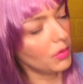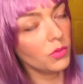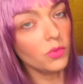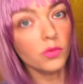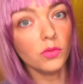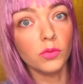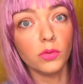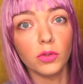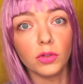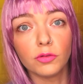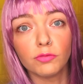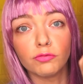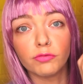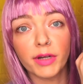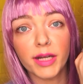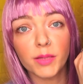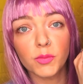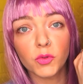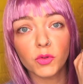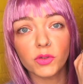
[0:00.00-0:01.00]
Ooh,
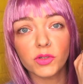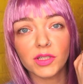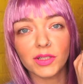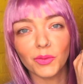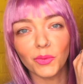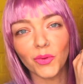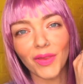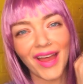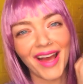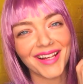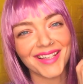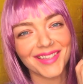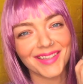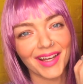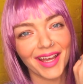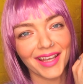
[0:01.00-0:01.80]
rainbow and, ooh, that's